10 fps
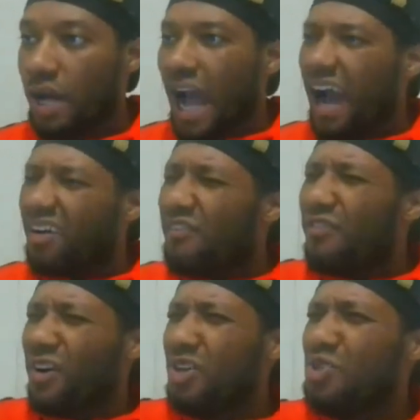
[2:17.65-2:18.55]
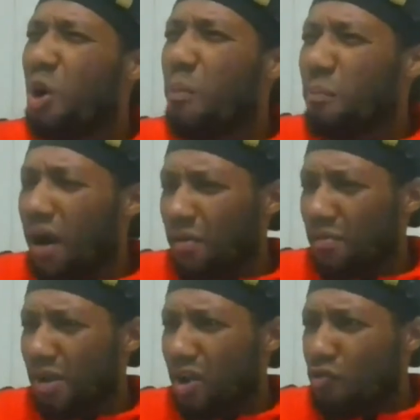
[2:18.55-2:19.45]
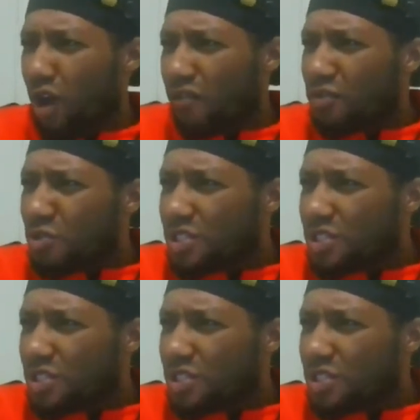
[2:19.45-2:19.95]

How the fuck can your mum rather you